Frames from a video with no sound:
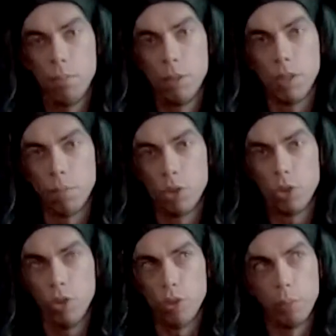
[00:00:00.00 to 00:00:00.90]
but I'm not
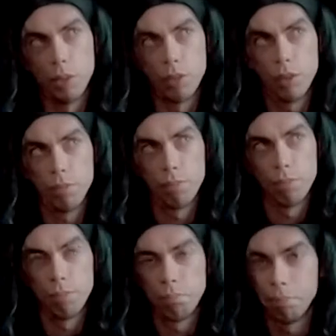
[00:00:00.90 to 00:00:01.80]
sure about them.
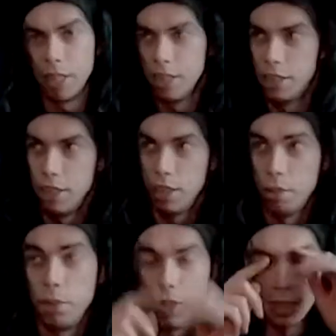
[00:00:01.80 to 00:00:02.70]

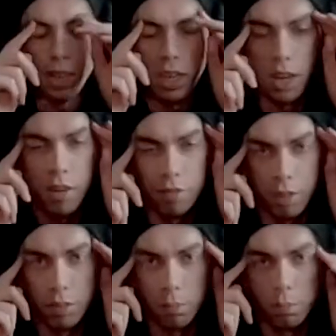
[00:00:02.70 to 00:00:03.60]
Because I have
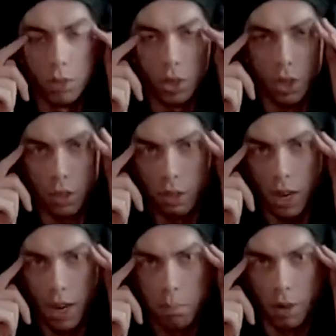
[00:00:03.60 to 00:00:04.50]
very dark
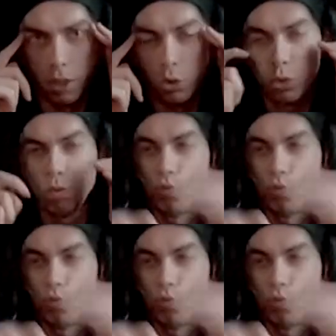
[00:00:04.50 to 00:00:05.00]
eyebrows.